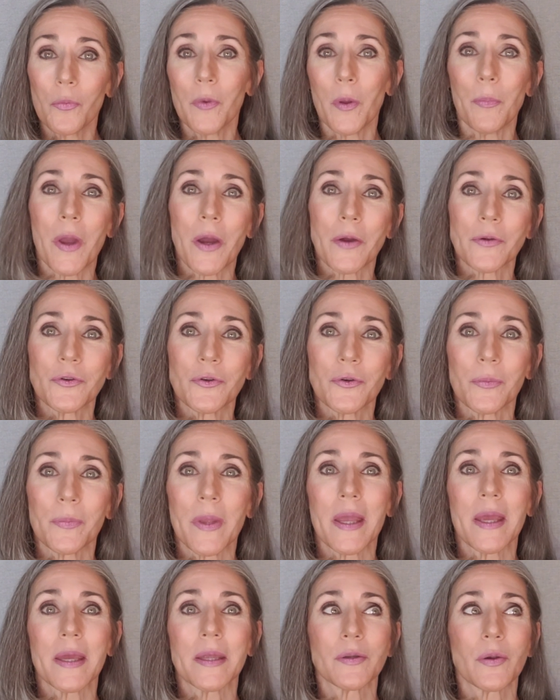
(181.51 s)
about your
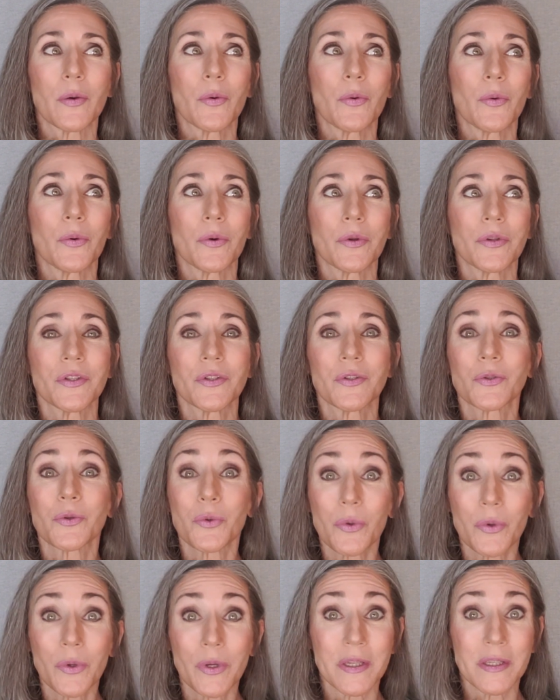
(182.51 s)
pet or
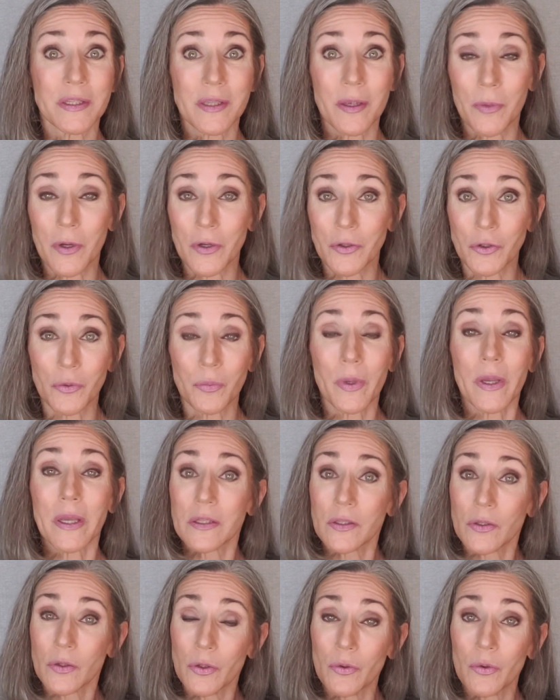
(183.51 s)
stories about your pet
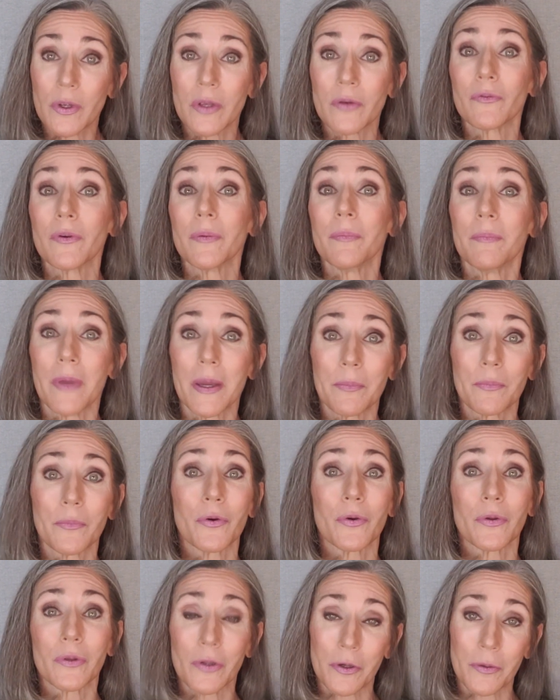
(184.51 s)
so you can remember
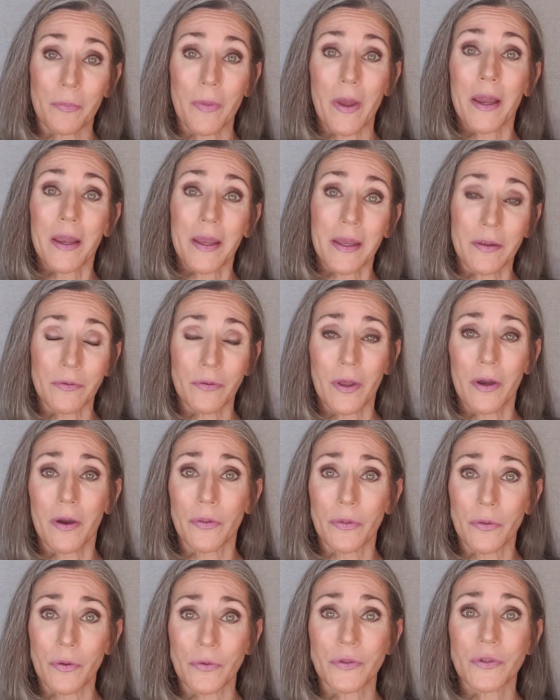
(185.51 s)
and look back
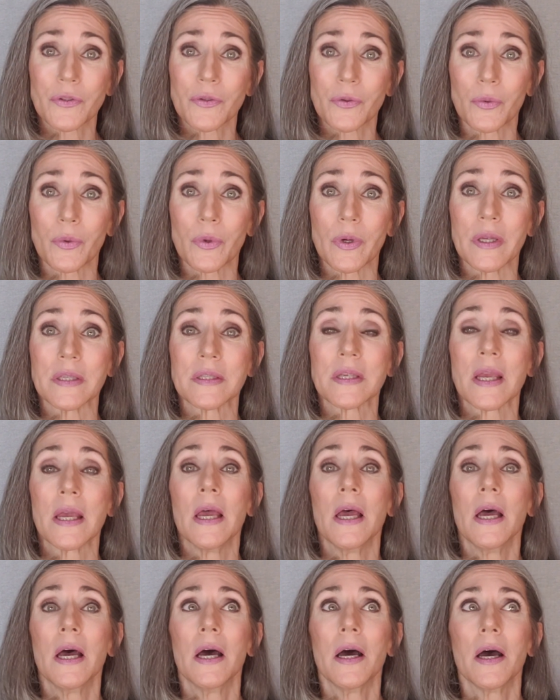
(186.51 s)
on those stories.
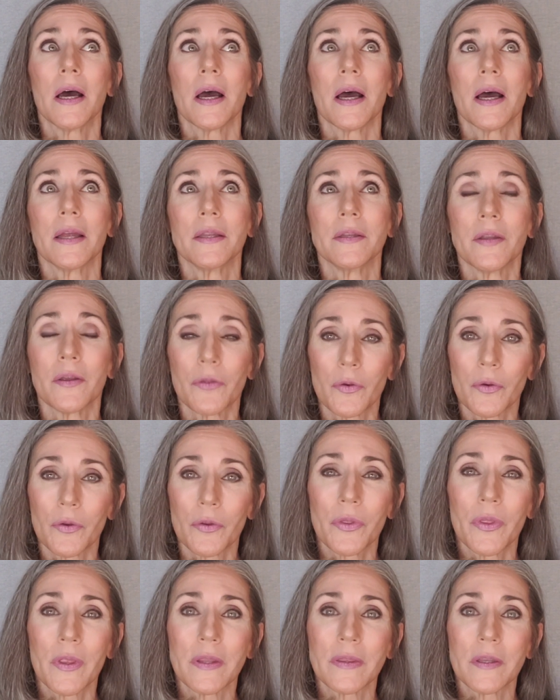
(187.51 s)
Another
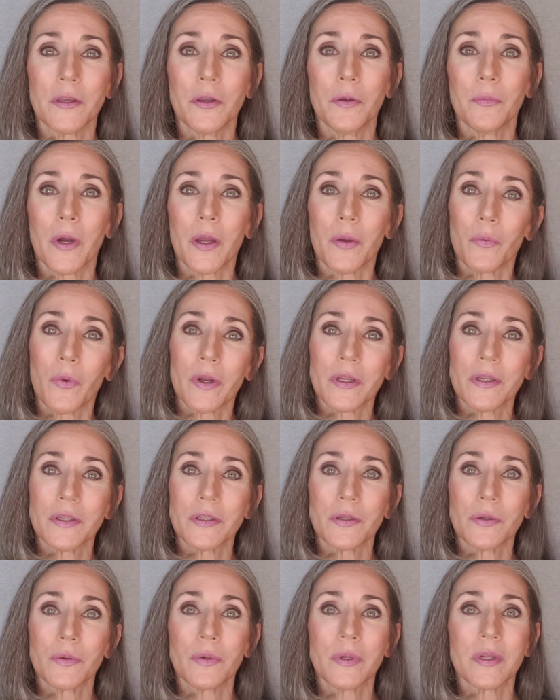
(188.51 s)
thing that you might want to
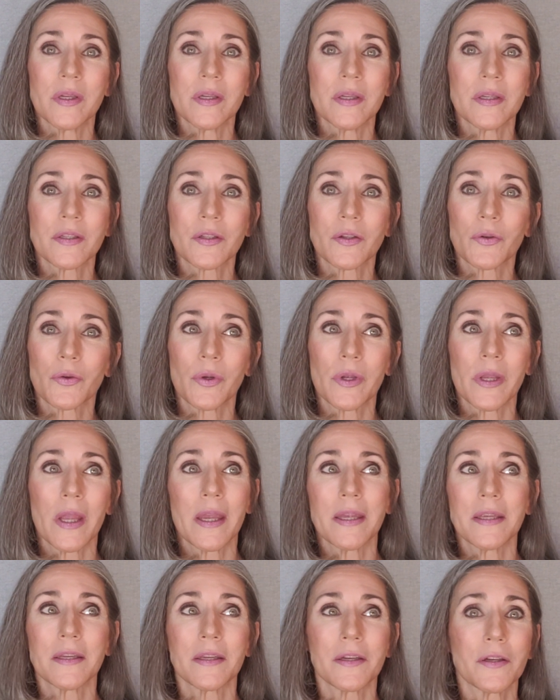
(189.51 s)
do is
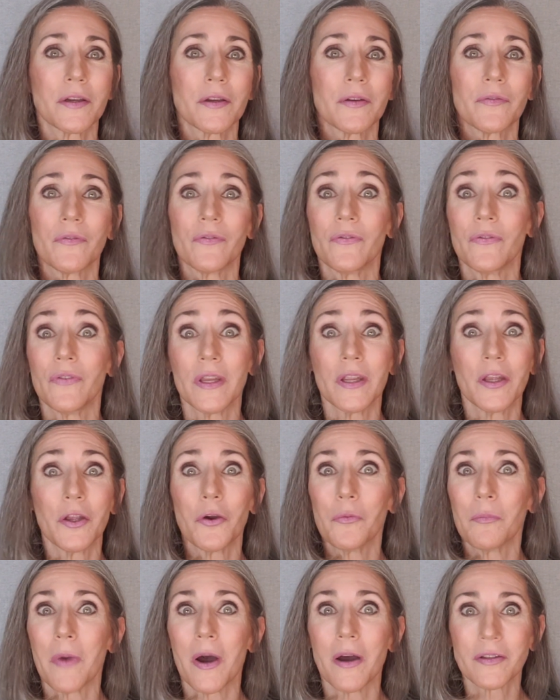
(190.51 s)
create a video
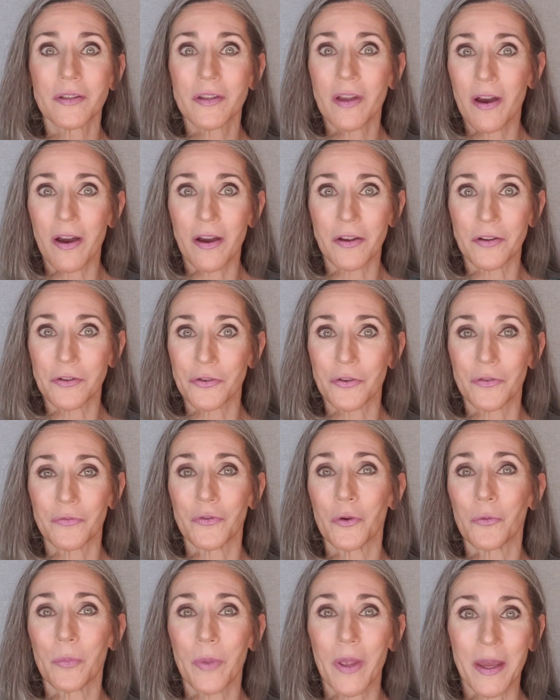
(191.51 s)
montage of
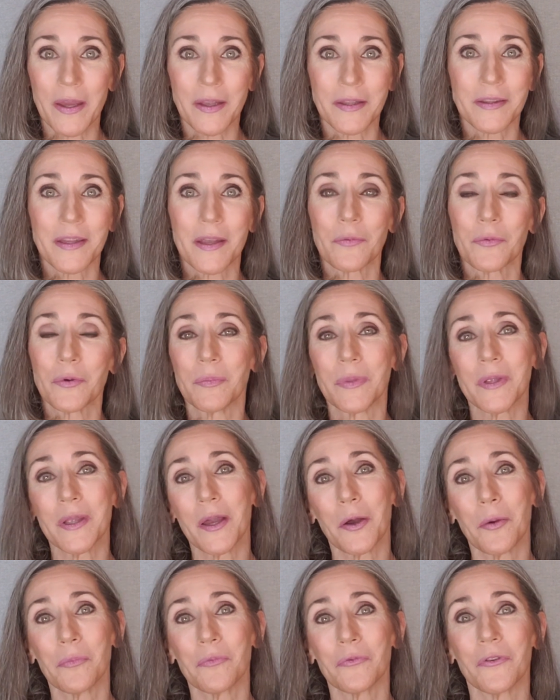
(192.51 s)
your pet that would be
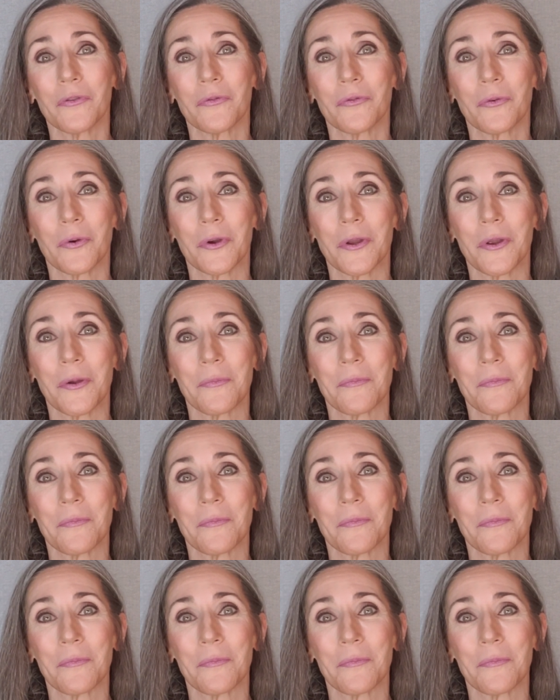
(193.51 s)
helpful for you.